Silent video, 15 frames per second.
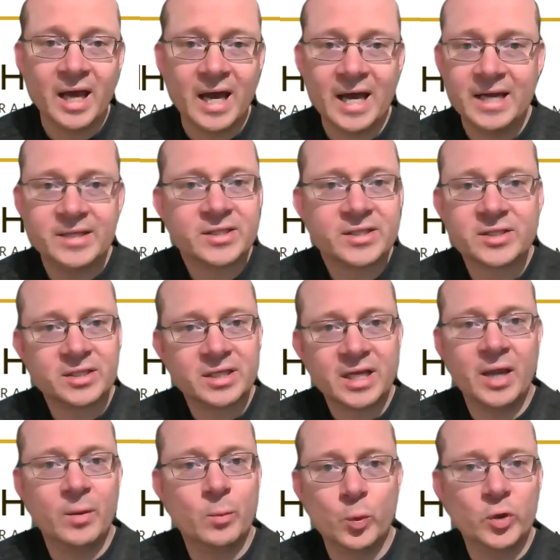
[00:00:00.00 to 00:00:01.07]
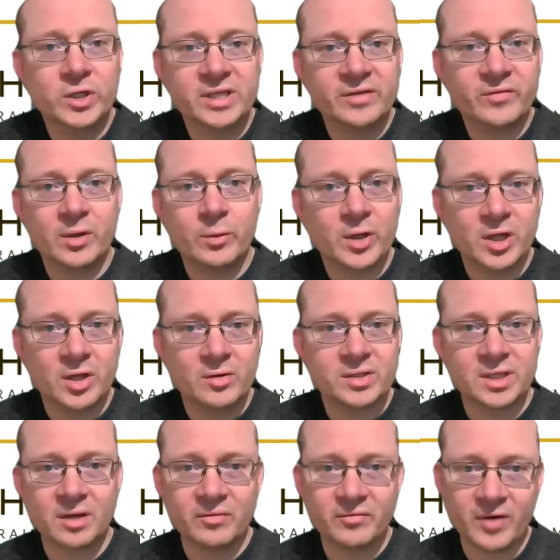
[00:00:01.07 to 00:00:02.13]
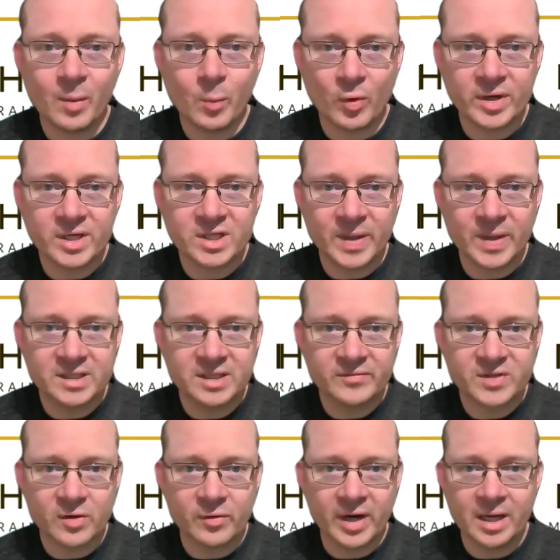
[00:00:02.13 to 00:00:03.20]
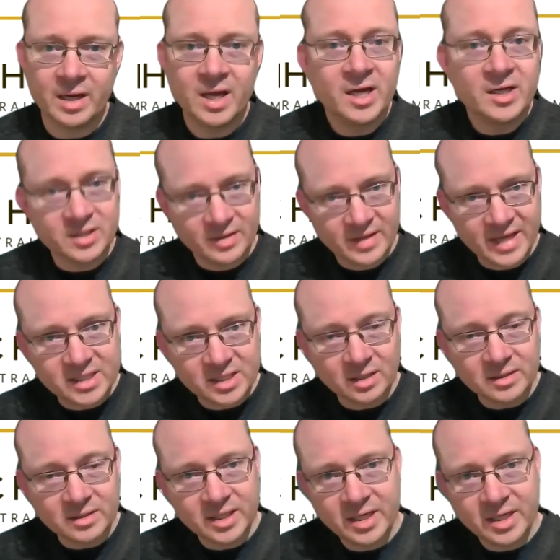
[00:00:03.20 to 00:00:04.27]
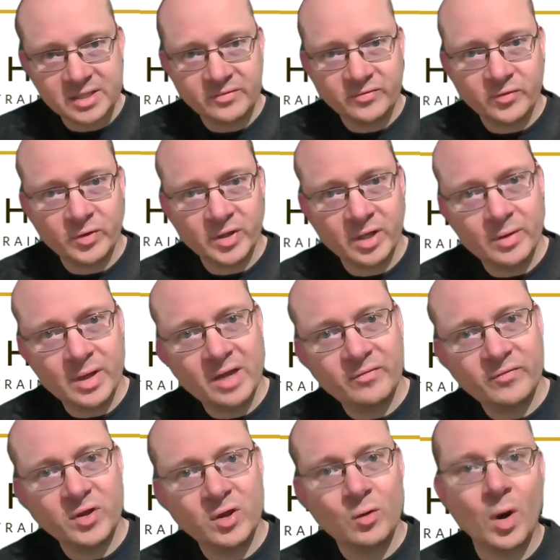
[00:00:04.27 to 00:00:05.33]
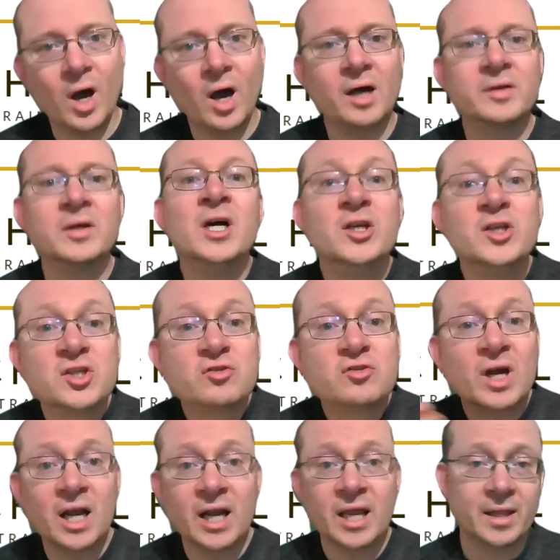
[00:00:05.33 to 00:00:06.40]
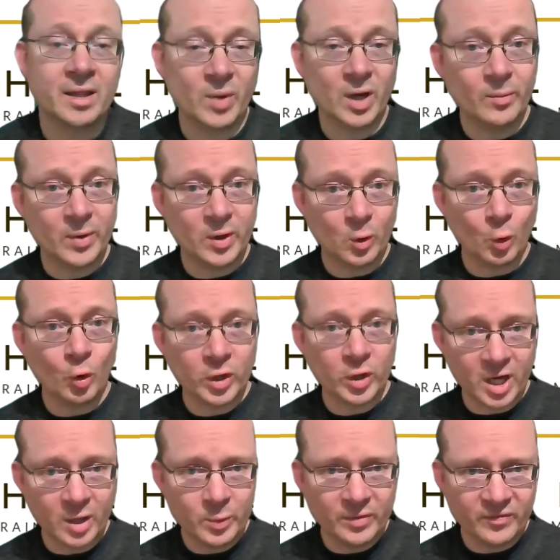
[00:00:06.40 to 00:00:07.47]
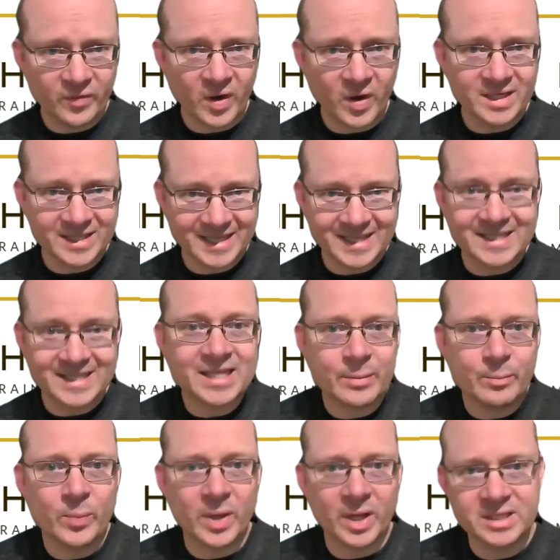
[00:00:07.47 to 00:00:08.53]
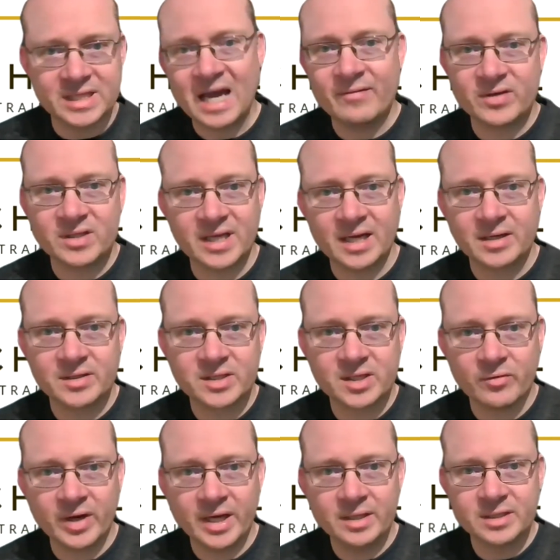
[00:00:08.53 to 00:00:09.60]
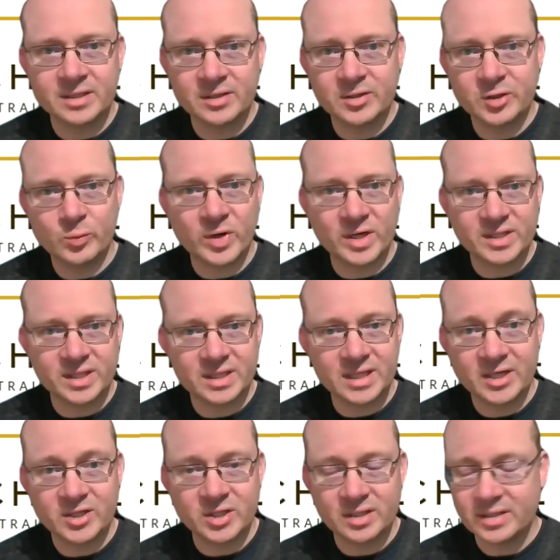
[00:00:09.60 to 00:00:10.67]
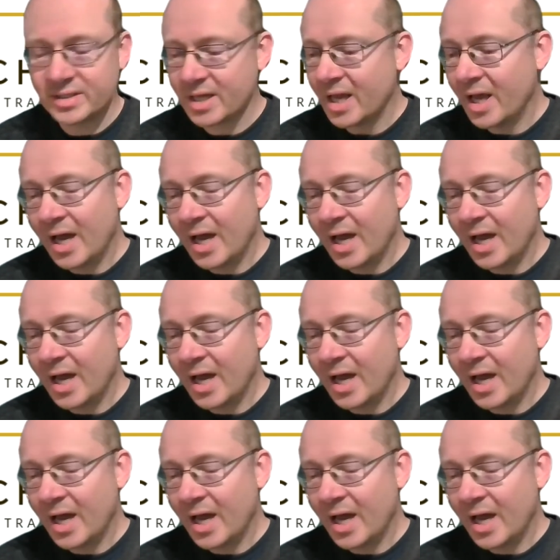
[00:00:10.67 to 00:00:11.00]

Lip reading: as it would if you were using a far more expensive screen. So there's an alternative for you if you are struggling at the moment, or would find it simpler to have a second screen to do presentations.